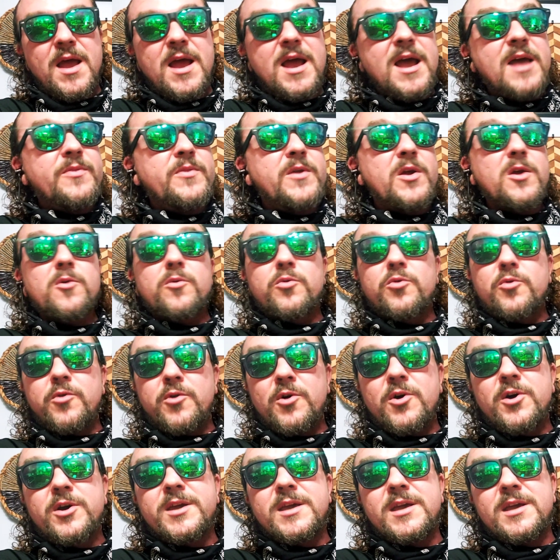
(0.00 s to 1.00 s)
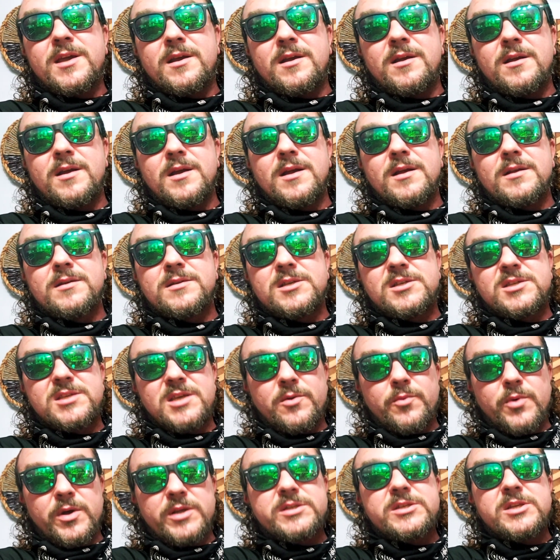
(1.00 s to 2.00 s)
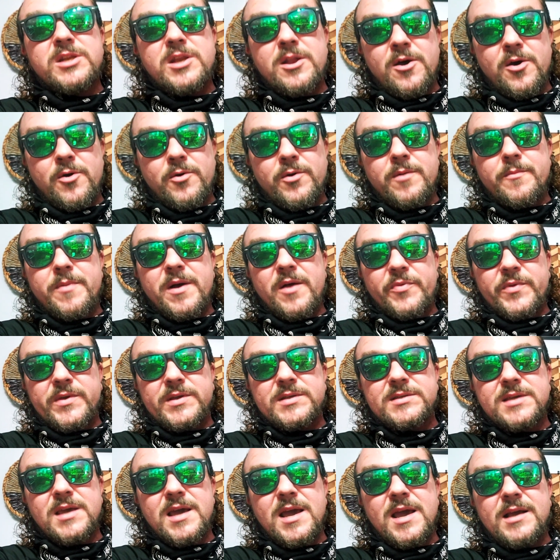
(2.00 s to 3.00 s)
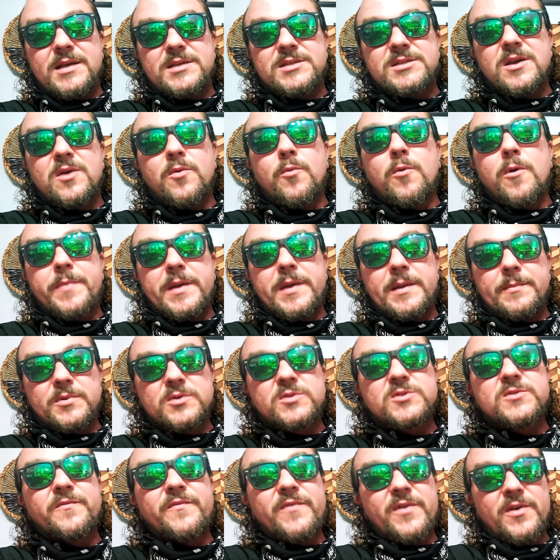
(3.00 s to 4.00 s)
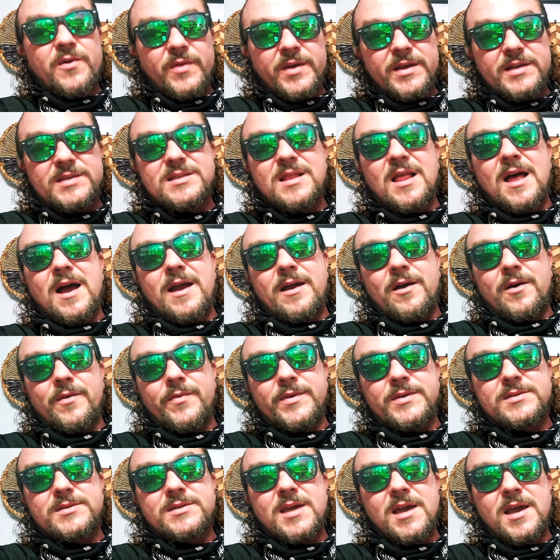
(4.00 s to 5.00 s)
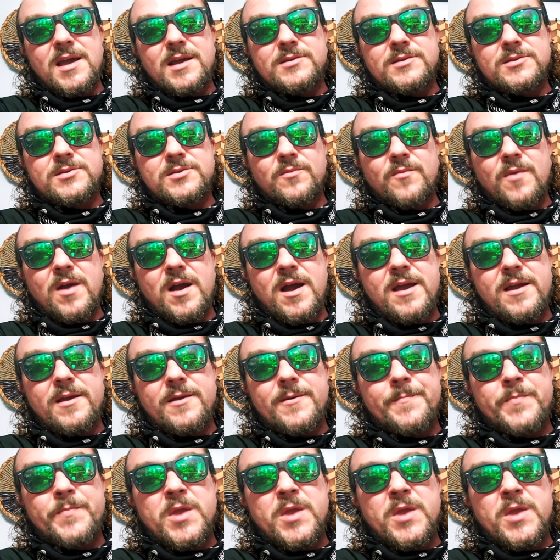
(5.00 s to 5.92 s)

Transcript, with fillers: and they're looking to see what's known about this case and where people's feelings lie on this case, right?